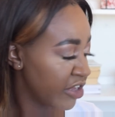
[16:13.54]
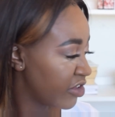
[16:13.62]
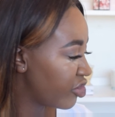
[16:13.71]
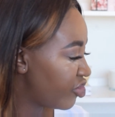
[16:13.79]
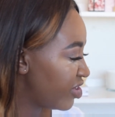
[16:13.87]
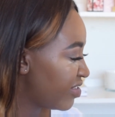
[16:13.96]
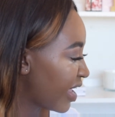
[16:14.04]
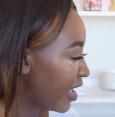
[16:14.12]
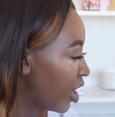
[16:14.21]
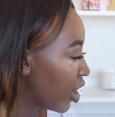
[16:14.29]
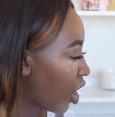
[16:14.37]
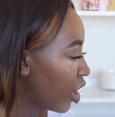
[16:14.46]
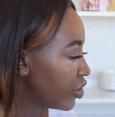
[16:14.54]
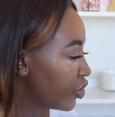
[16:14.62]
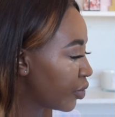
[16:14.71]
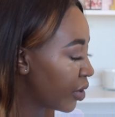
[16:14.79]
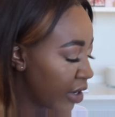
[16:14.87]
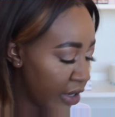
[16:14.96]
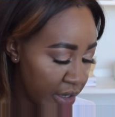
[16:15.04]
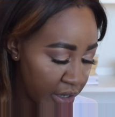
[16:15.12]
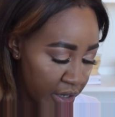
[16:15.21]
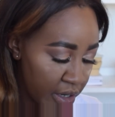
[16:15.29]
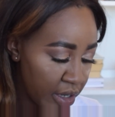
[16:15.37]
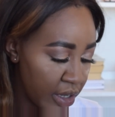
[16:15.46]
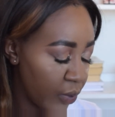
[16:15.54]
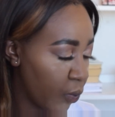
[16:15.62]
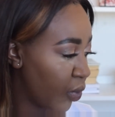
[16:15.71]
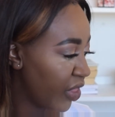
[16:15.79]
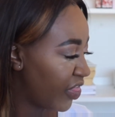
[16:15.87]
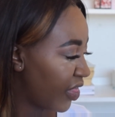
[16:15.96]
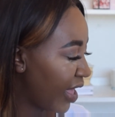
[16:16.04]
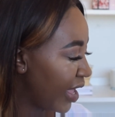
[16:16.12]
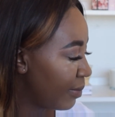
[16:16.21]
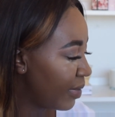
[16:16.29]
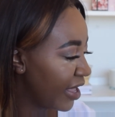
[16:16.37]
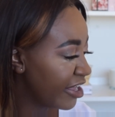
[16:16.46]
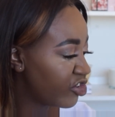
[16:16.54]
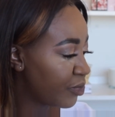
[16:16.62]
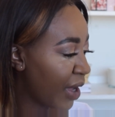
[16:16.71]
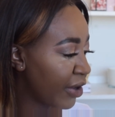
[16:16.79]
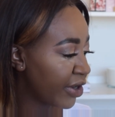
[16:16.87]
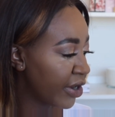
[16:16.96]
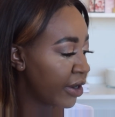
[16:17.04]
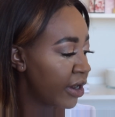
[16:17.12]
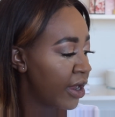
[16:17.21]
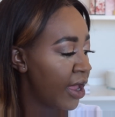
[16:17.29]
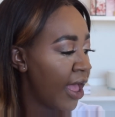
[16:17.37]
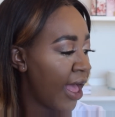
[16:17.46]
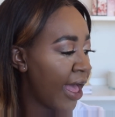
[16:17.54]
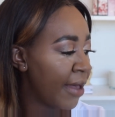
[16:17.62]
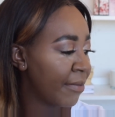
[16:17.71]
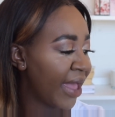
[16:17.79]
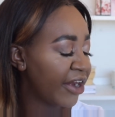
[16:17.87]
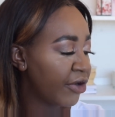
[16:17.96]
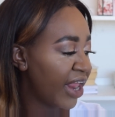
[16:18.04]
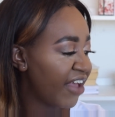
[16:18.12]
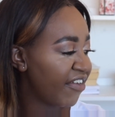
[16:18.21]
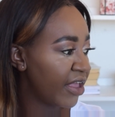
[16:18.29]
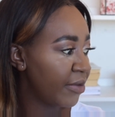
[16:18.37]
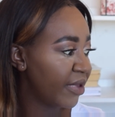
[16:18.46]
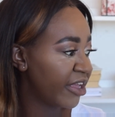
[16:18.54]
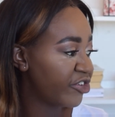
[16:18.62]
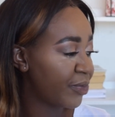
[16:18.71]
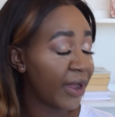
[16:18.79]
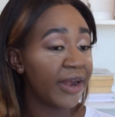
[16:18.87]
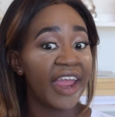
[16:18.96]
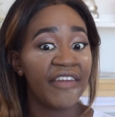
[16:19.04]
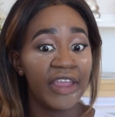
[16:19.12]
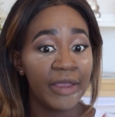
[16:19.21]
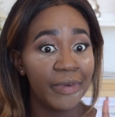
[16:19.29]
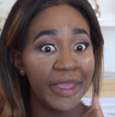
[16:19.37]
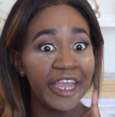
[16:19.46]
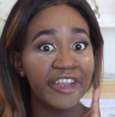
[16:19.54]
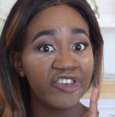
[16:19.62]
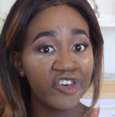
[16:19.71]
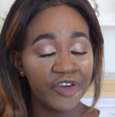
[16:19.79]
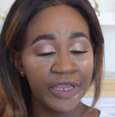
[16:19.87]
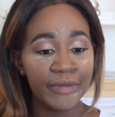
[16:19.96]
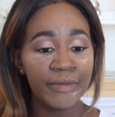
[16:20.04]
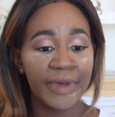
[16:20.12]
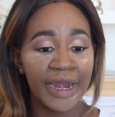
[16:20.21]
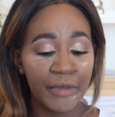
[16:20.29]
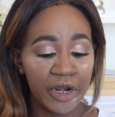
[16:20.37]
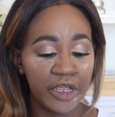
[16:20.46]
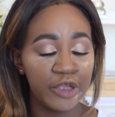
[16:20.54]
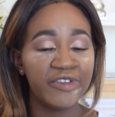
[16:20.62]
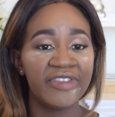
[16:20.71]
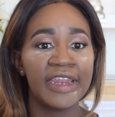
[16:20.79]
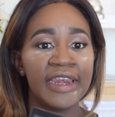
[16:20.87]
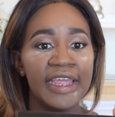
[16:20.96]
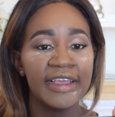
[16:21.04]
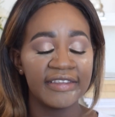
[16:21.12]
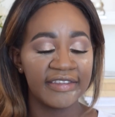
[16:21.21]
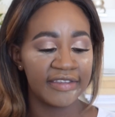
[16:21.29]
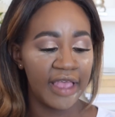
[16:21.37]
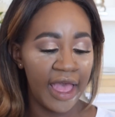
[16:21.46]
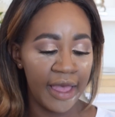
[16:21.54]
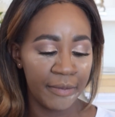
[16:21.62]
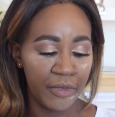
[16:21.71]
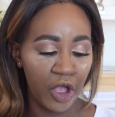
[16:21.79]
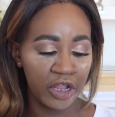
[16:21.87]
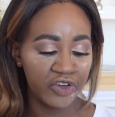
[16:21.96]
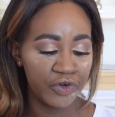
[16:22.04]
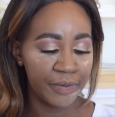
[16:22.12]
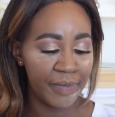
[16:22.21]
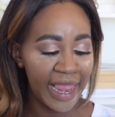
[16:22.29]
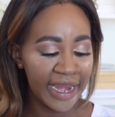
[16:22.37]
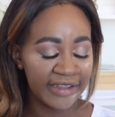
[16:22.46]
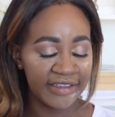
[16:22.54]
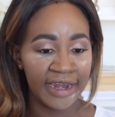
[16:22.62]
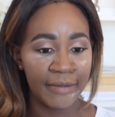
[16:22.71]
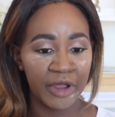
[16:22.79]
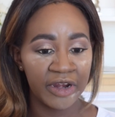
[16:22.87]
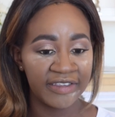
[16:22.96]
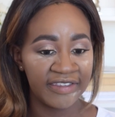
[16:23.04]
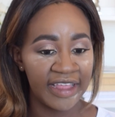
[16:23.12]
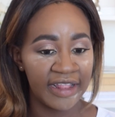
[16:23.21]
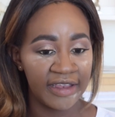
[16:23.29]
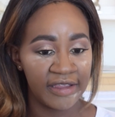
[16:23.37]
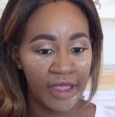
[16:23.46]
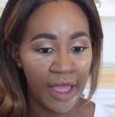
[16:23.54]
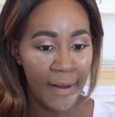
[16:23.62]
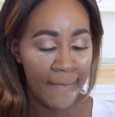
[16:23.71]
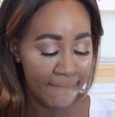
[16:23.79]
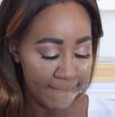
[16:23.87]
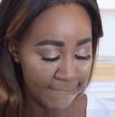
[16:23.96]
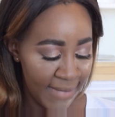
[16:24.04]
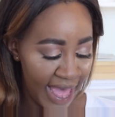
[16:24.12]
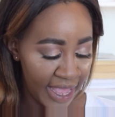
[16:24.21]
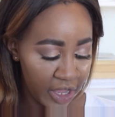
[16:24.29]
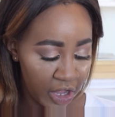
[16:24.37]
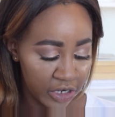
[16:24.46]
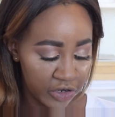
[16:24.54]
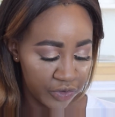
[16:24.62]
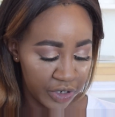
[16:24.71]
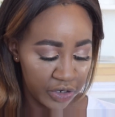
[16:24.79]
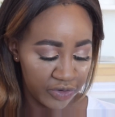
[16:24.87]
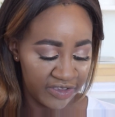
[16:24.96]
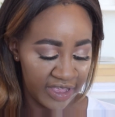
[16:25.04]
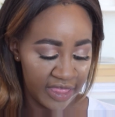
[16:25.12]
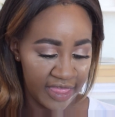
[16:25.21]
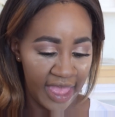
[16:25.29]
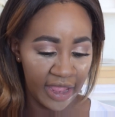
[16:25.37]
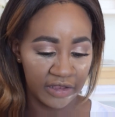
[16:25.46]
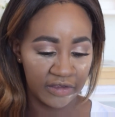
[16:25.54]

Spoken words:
So she set her contour with ABH powder. I don't have ABH powder, I have ABH cream, but I'm going to use the NYX contour palette, and I'm going to set my contour using that.